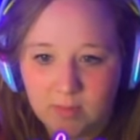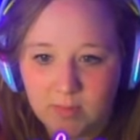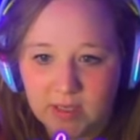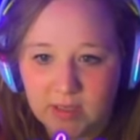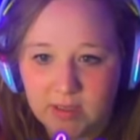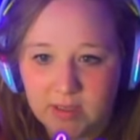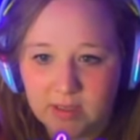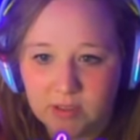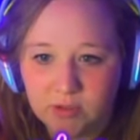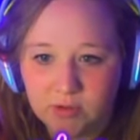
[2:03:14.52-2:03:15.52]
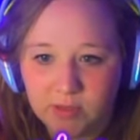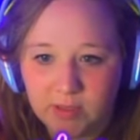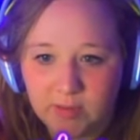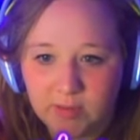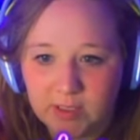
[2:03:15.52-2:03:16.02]
Bed there,
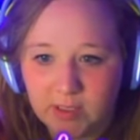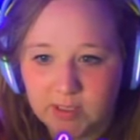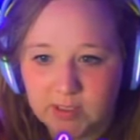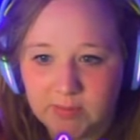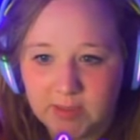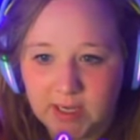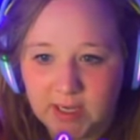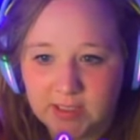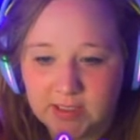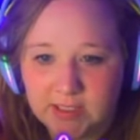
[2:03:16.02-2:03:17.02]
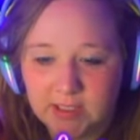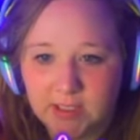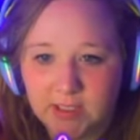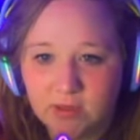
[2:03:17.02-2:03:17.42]
jewelry making spot slightly